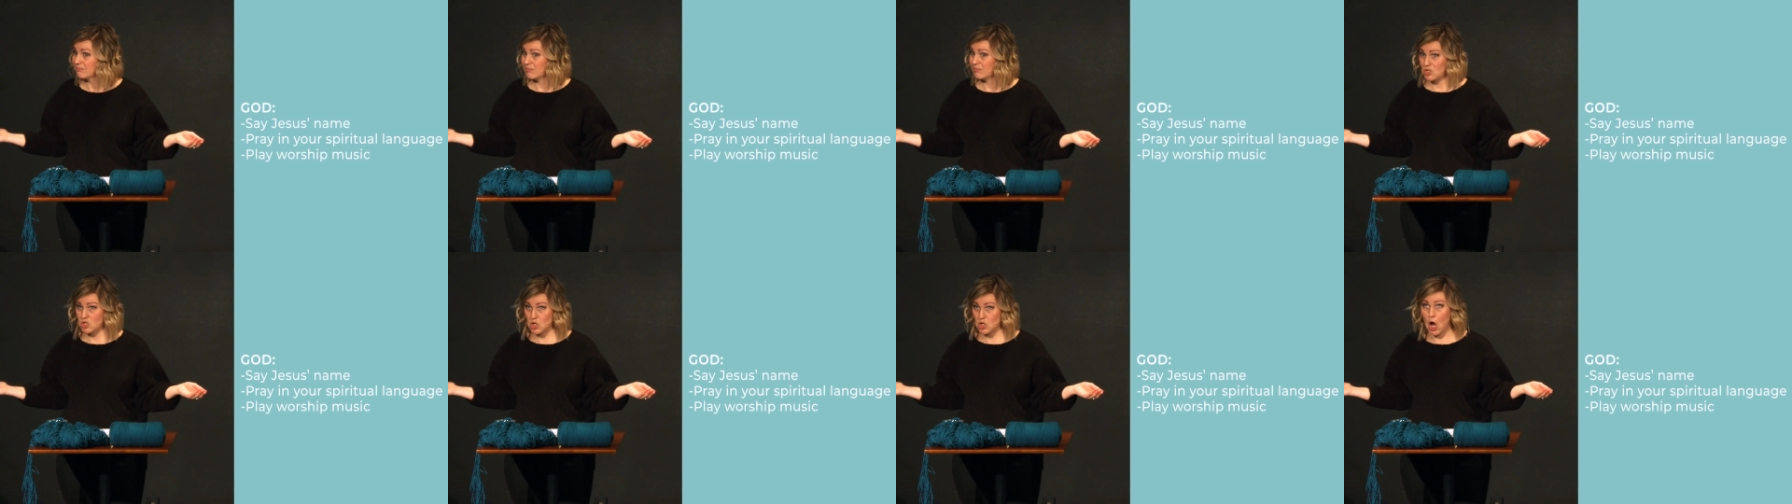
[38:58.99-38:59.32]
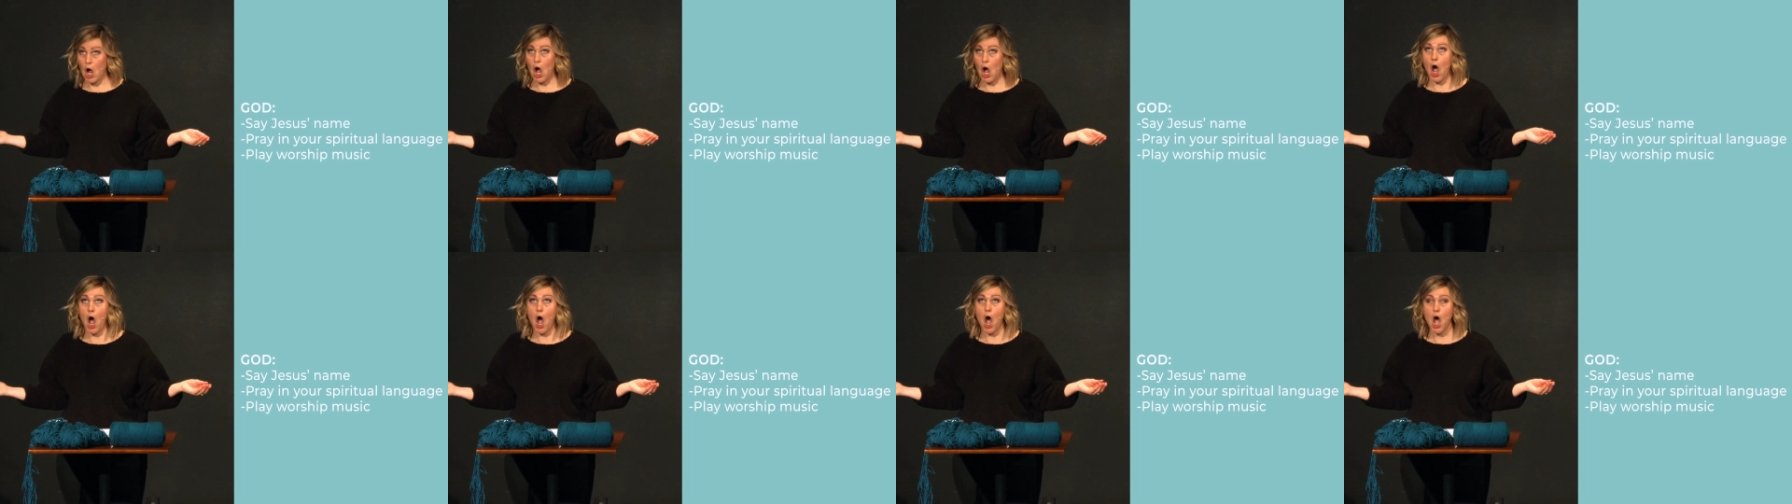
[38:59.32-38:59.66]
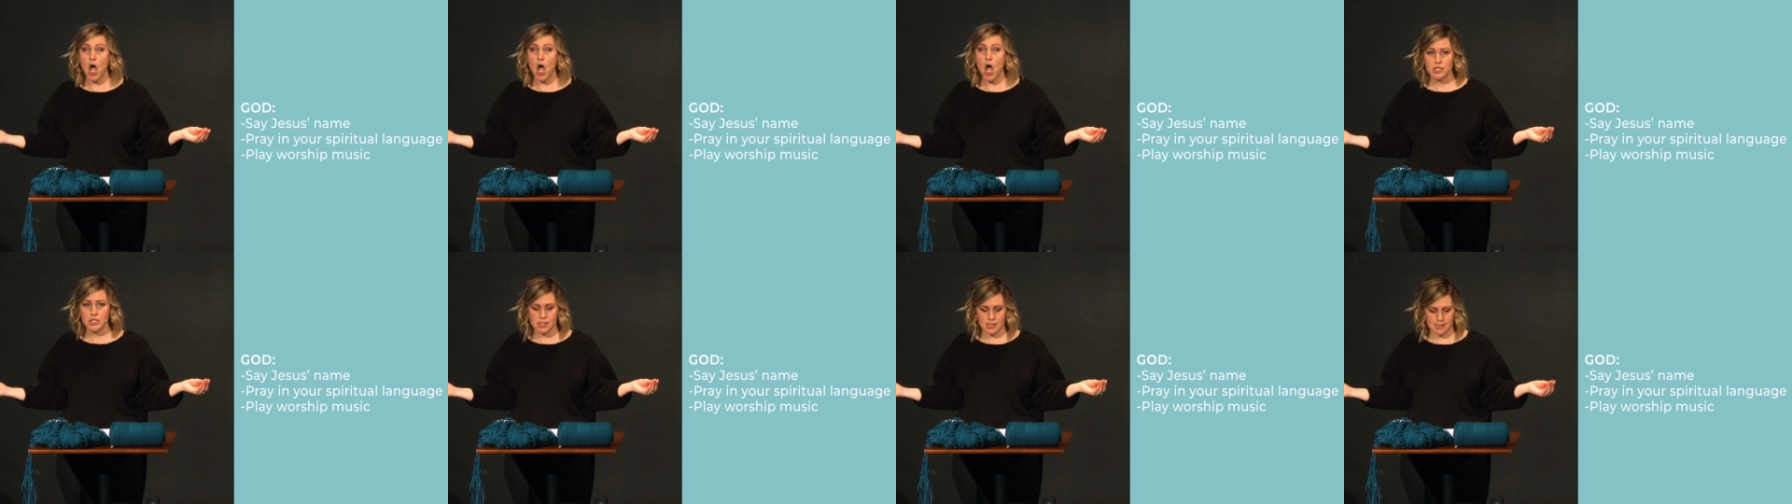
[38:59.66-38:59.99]
It's
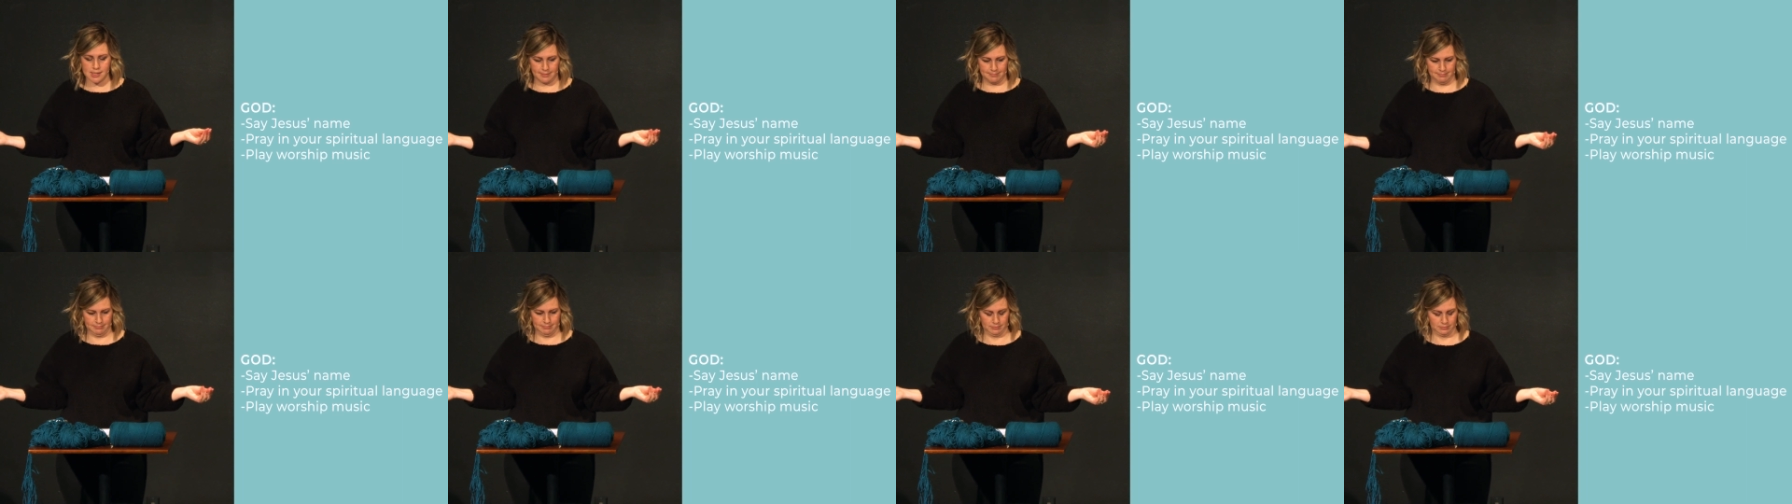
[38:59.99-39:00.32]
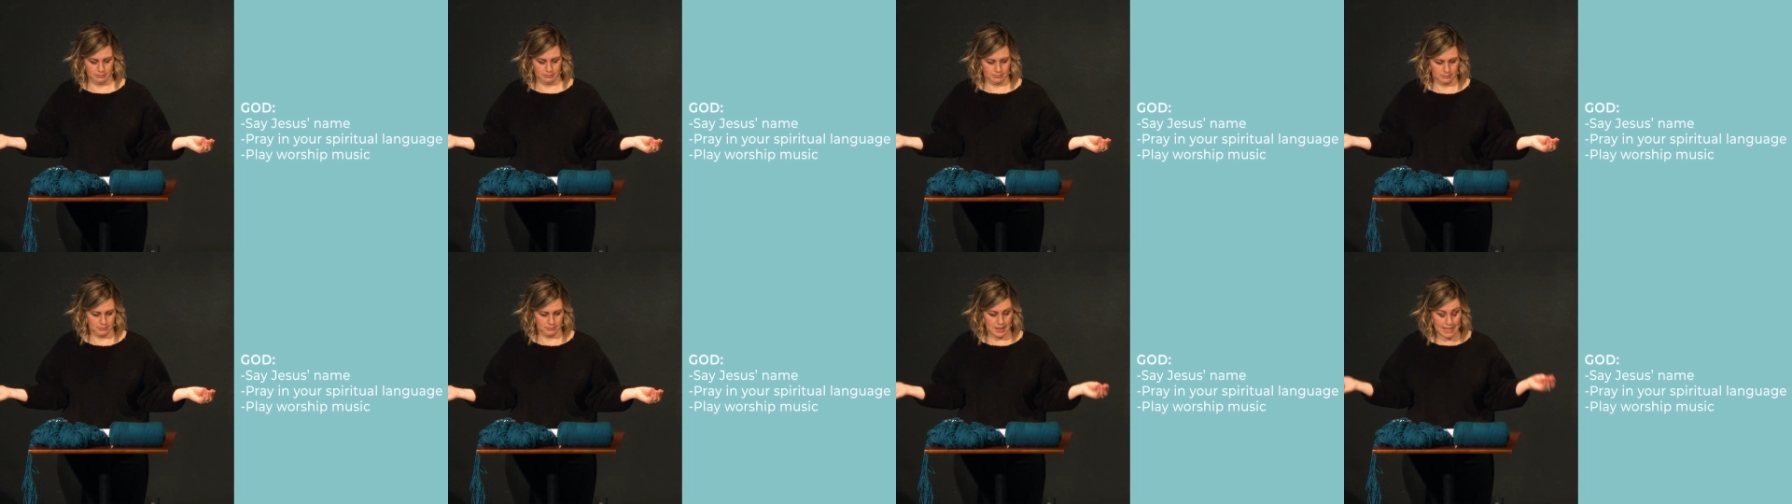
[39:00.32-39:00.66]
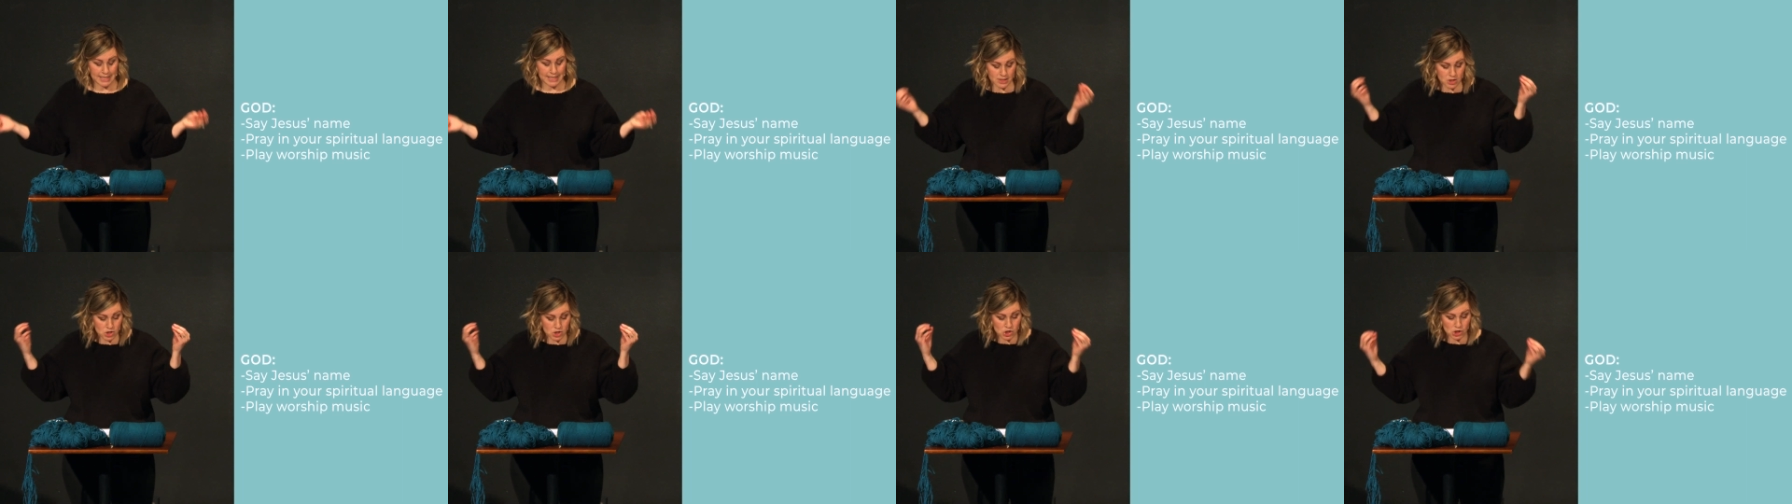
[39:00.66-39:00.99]
awesome.
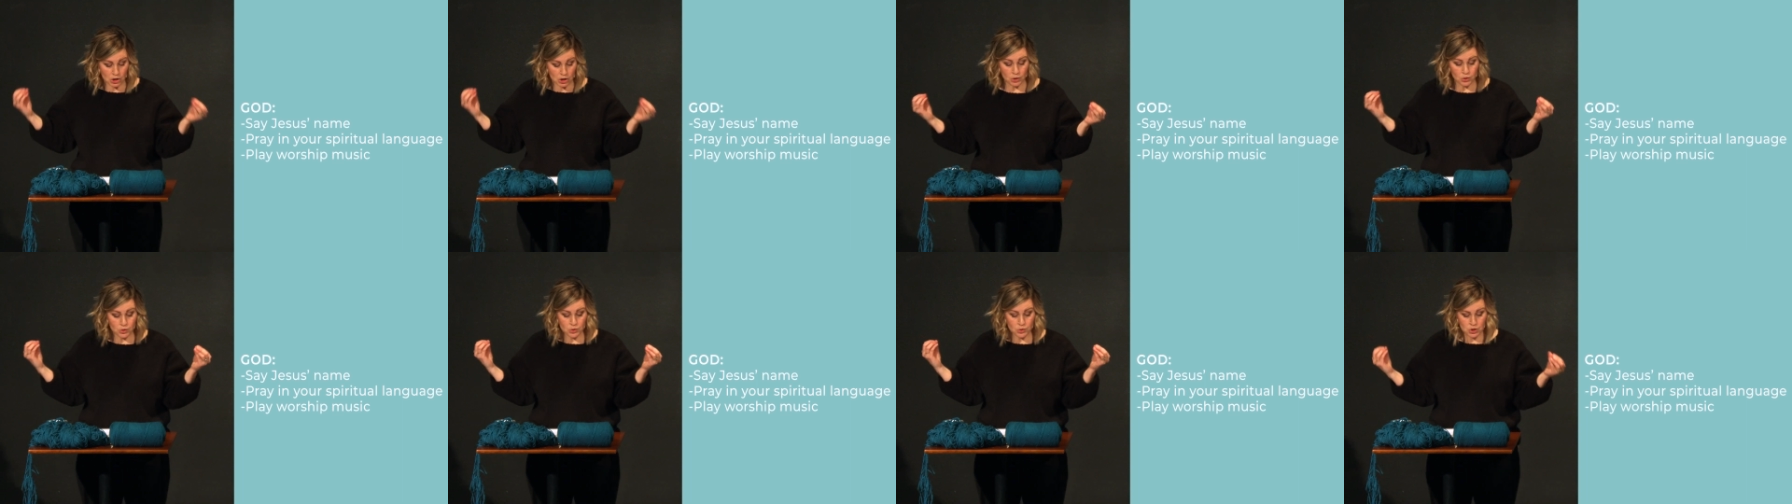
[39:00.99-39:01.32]
It's so,